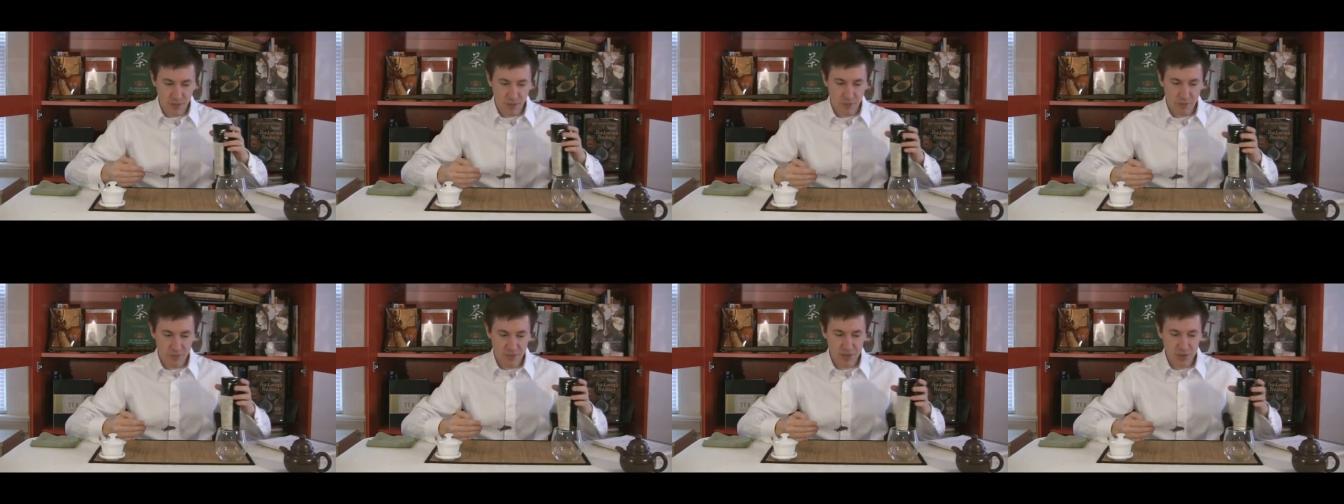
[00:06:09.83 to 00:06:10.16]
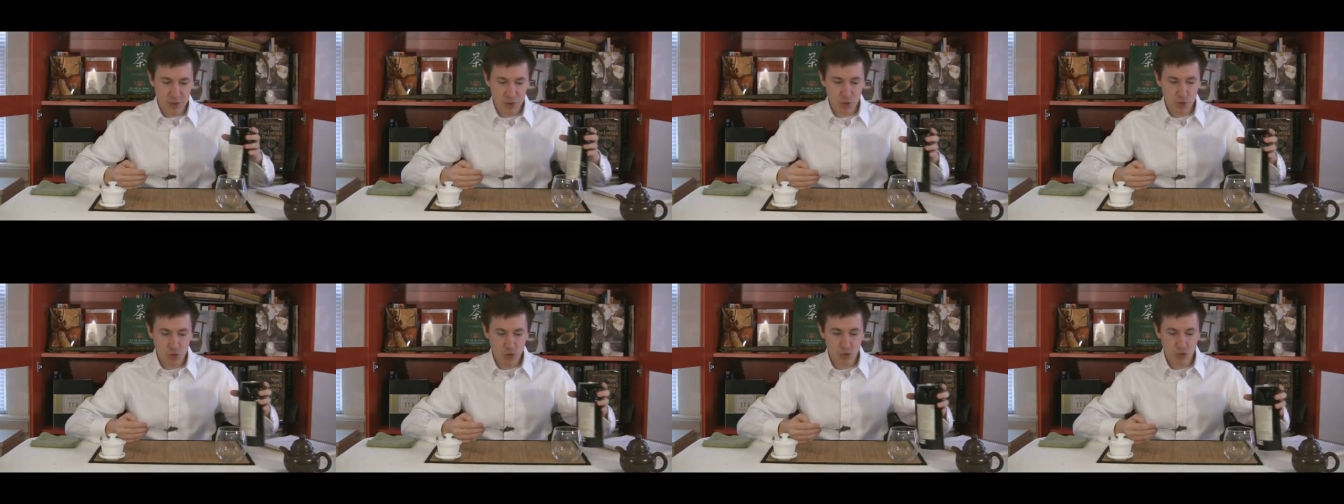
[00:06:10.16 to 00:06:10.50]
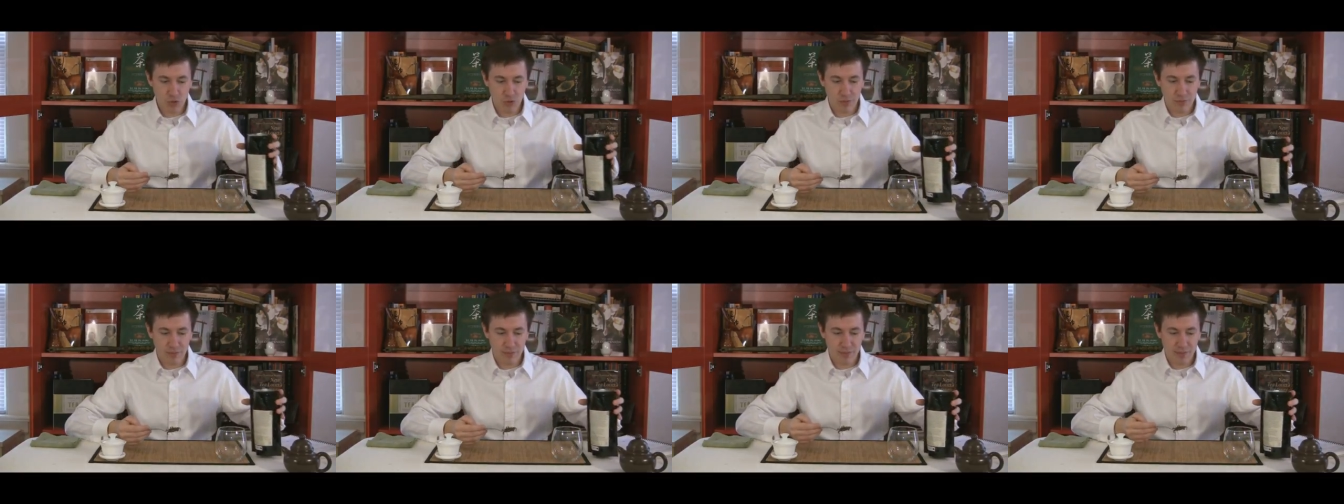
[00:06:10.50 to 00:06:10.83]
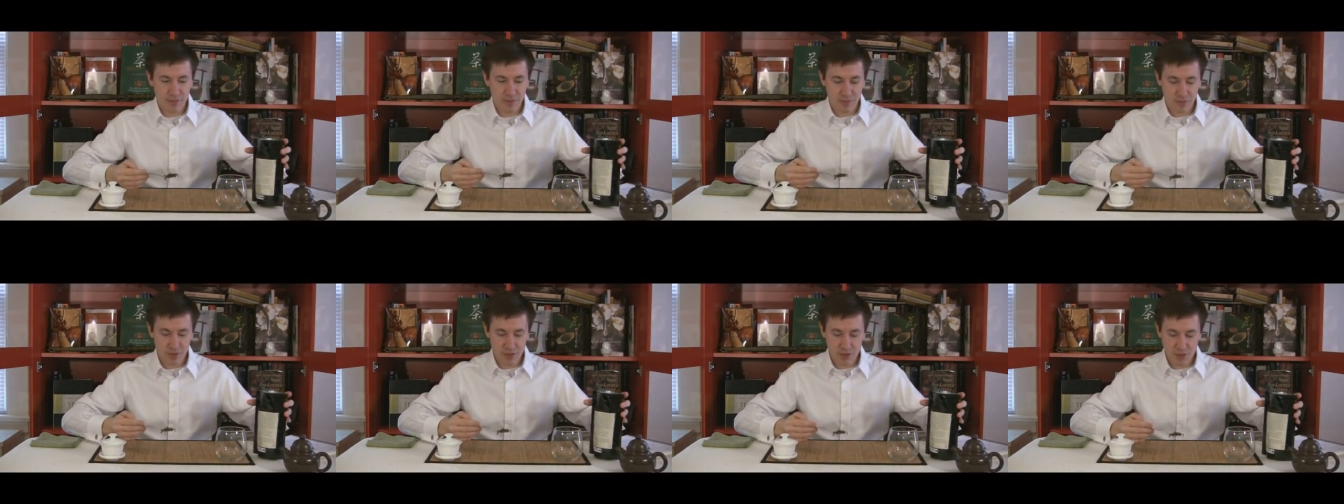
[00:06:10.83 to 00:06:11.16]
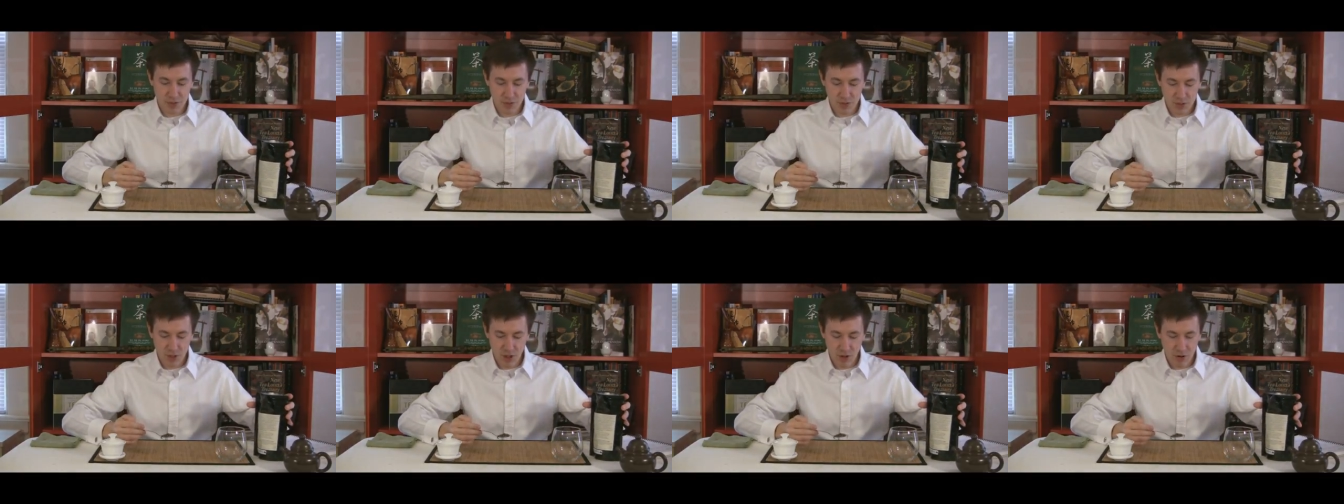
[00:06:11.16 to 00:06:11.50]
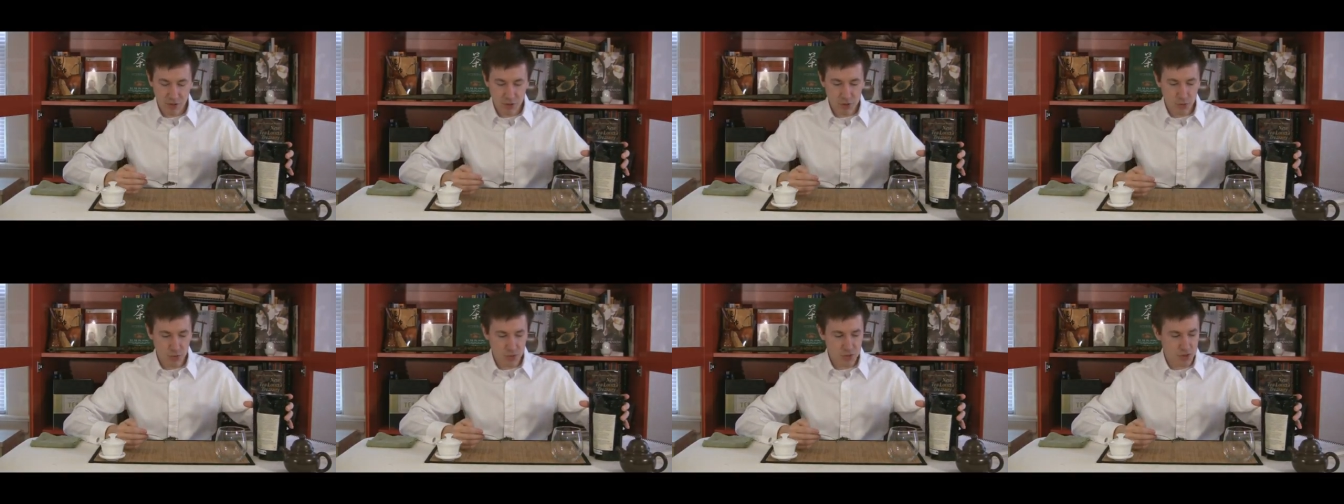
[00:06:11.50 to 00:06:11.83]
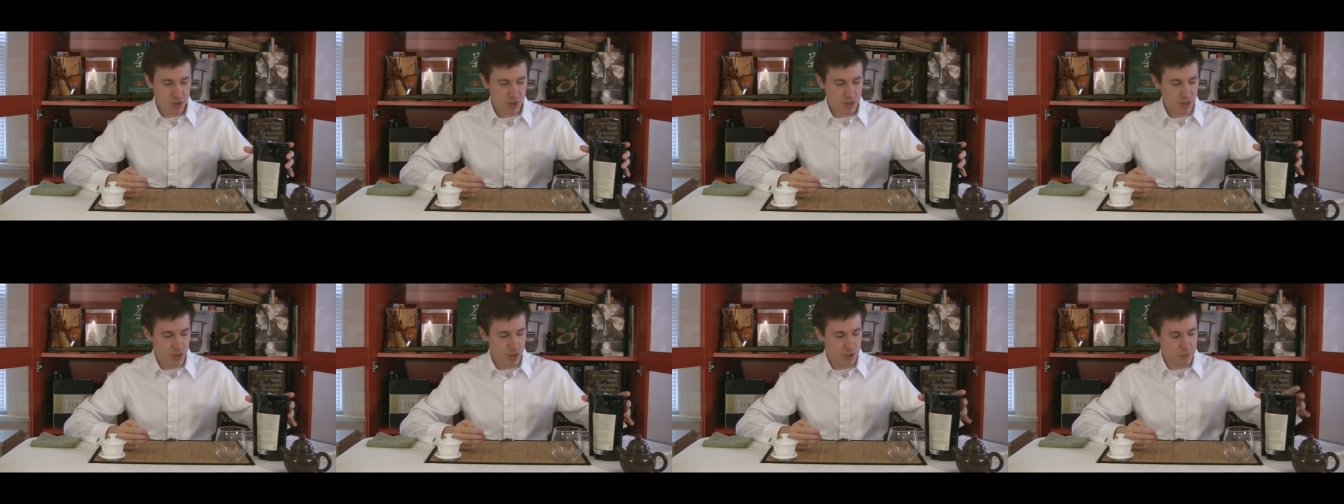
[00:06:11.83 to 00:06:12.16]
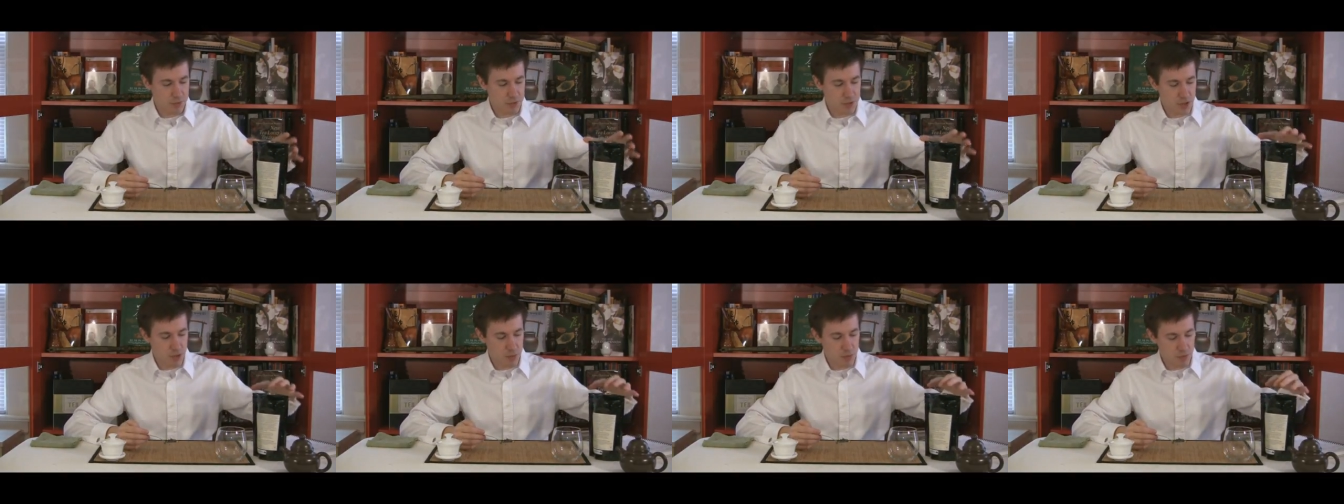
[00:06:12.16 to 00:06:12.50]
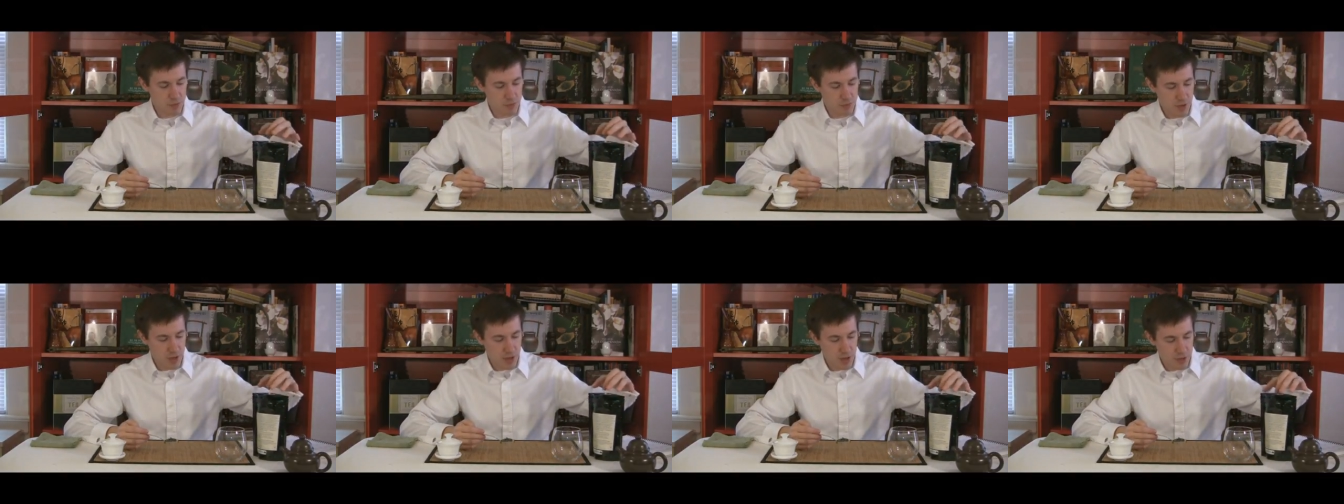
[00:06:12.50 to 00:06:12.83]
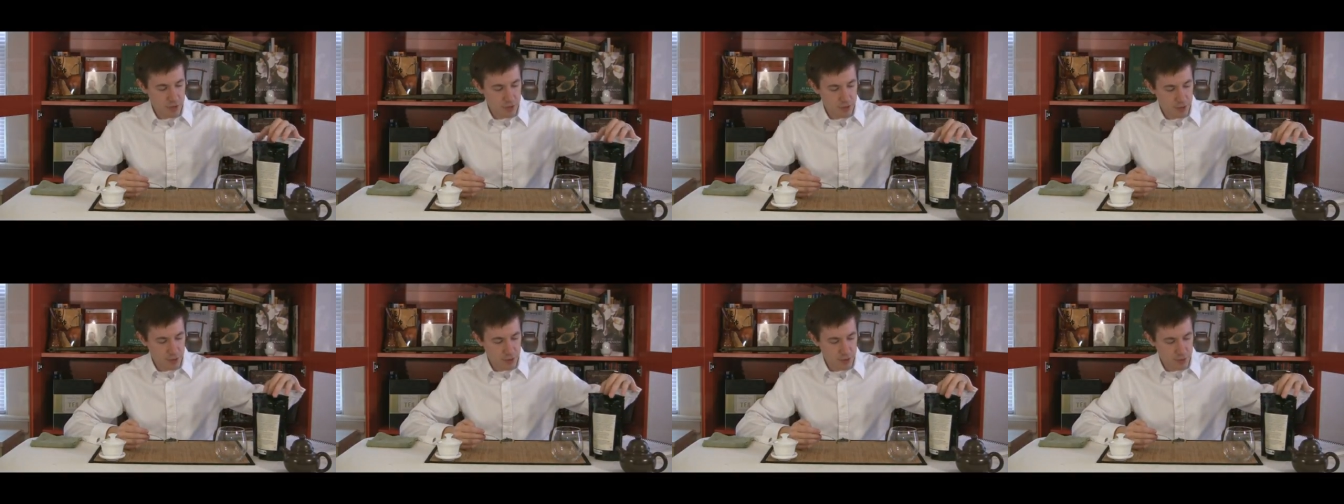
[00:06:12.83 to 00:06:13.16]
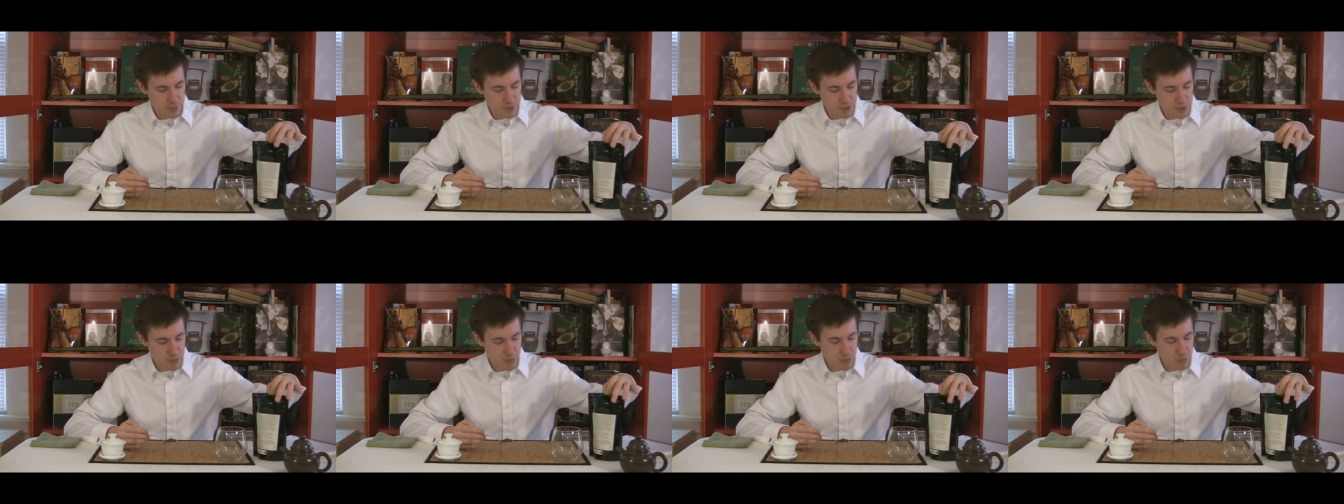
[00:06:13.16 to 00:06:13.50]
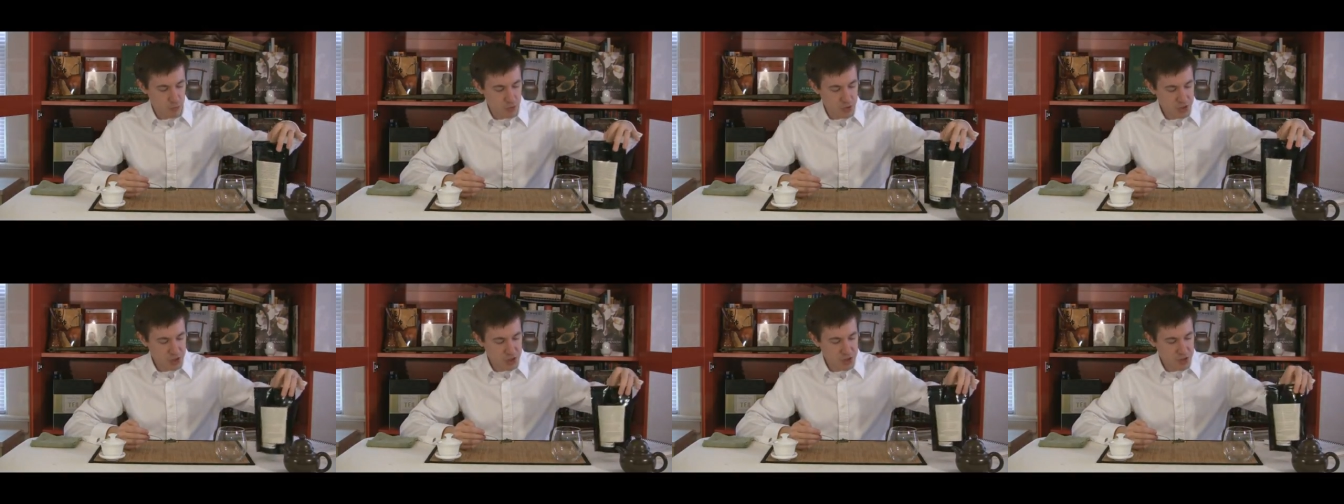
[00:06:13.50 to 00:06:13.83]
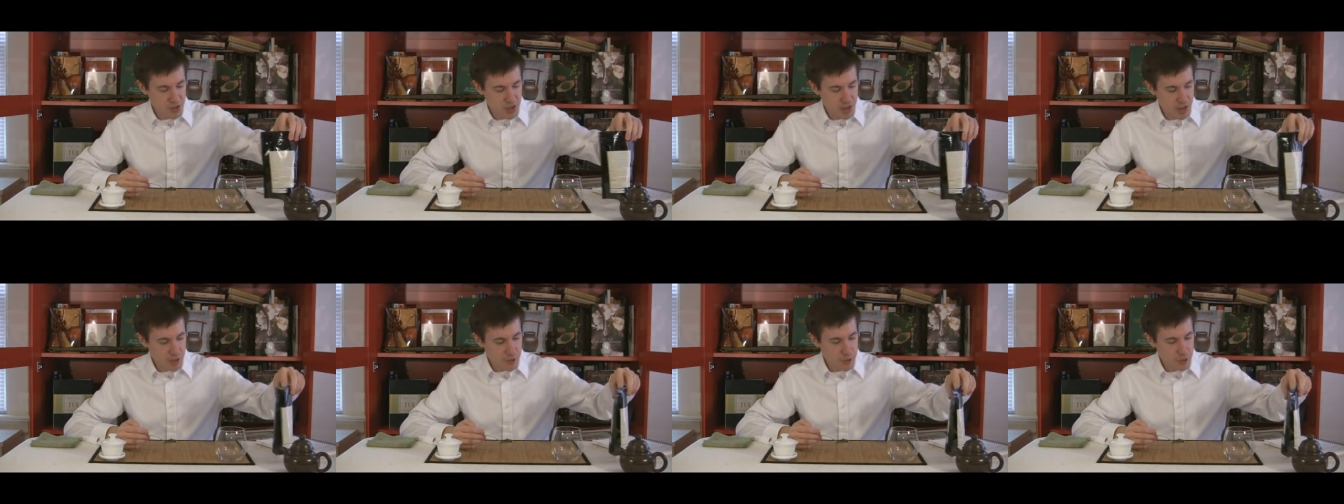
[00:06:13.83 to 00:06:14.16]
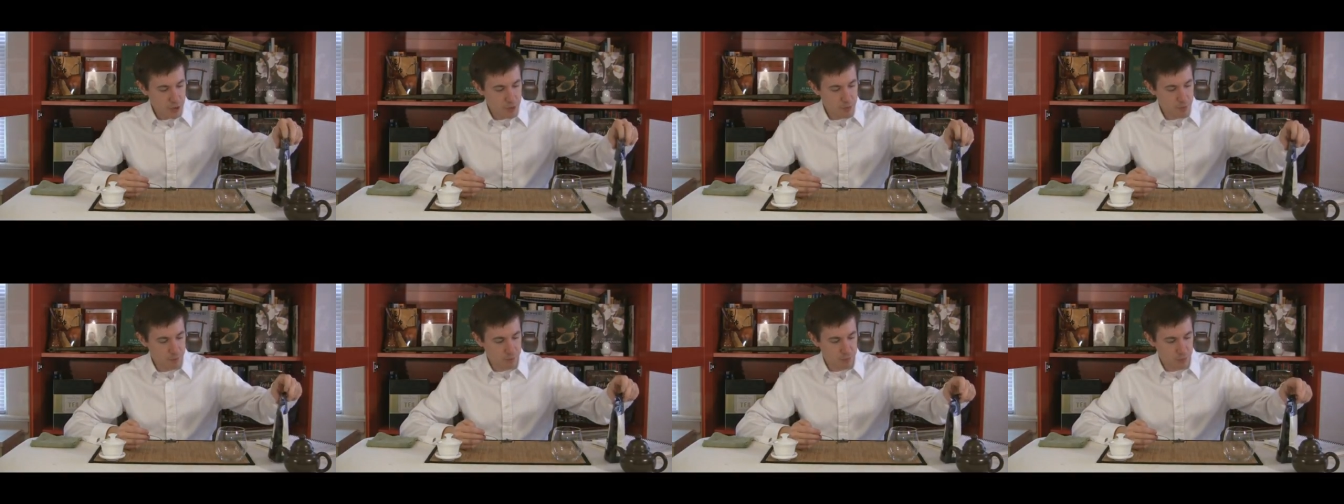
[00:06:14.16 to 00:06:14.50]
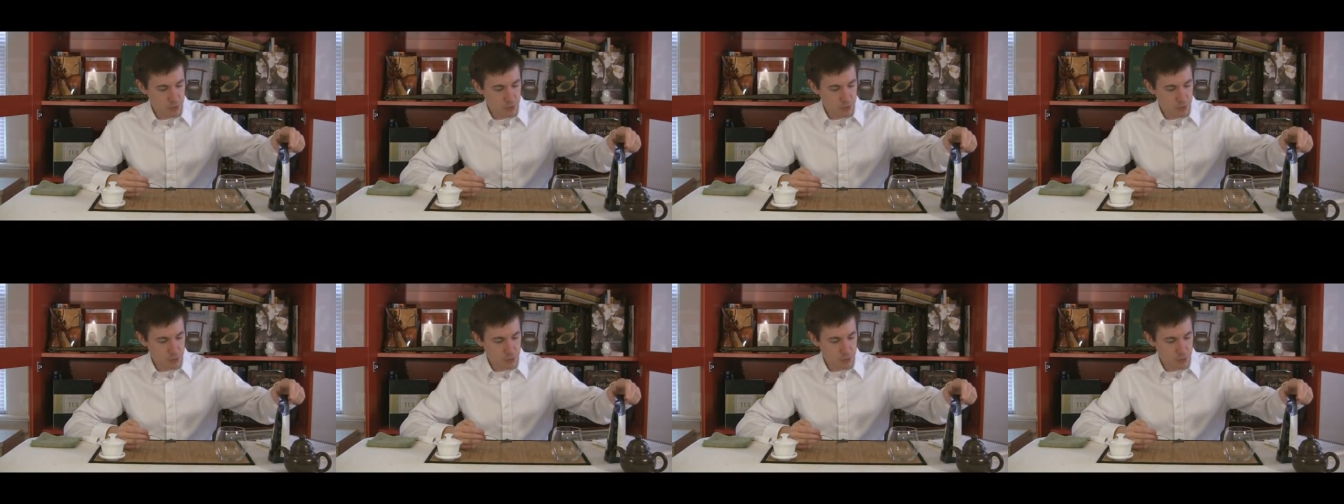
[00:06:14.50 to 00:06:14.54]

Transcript: This is characteristic of some of Rishi's other